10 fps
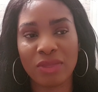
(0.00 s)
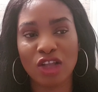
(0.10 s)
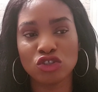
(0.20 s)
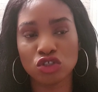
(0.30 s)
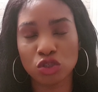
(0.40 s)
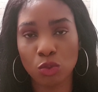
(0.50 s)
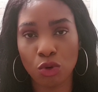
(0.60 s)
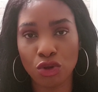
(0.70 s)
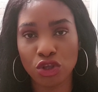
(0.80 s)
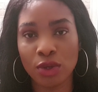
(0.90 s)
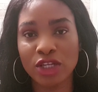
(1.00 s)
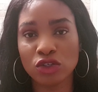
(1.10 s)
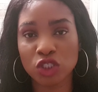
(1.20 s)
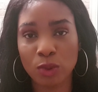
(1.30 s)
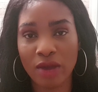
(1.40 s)
Just to warn you, he
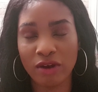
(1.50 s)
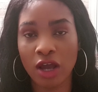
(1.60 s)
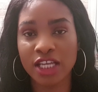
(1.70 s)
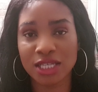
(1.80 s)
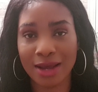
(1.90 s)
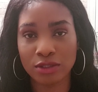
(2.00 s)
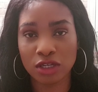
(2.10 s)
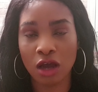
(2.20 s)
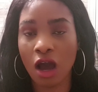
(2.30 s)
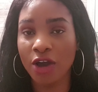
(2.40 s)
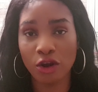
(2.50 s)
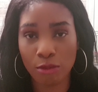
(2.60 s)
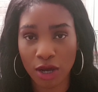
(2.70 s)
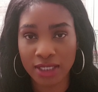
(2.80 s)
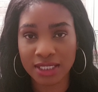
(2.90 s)
does swear a lot, he shouts a lot. I don't
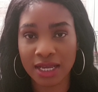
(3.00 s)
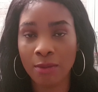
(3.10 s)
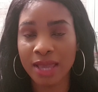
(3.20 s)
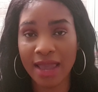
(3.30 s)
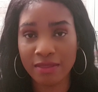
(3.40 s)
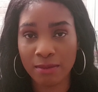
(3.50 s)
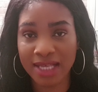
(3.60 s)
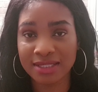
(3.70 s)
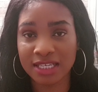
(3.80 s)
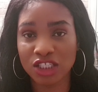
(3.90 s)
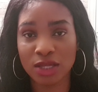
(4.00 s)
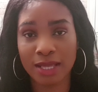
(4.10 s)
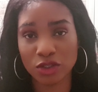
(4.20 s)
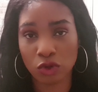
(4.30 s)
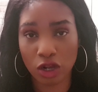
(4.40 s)
mind it. I'm getting the message and
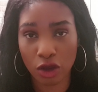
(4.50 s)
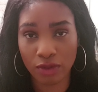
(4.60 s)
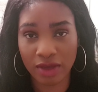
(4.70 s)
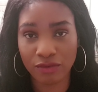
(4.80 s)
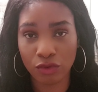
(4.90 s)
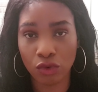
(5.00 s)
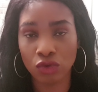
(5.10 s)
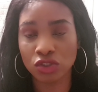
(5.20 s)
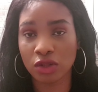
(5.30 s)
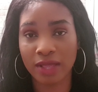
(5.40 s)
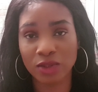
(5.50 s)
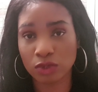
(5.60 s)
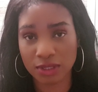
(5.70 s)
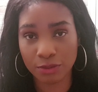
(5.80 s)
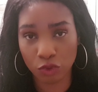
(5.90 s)
that's all I go there for, so that's
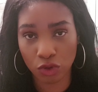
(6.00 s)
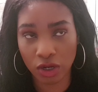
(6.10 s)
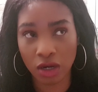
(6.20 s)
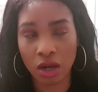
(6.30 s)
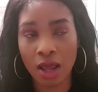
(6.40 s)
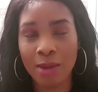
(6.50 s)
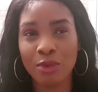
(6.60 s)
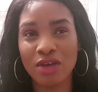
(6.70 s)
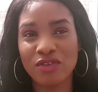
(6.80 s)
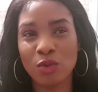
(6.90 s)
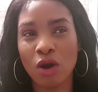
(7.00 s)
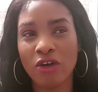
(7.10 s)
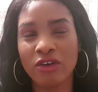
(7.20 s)
what's important. But if you are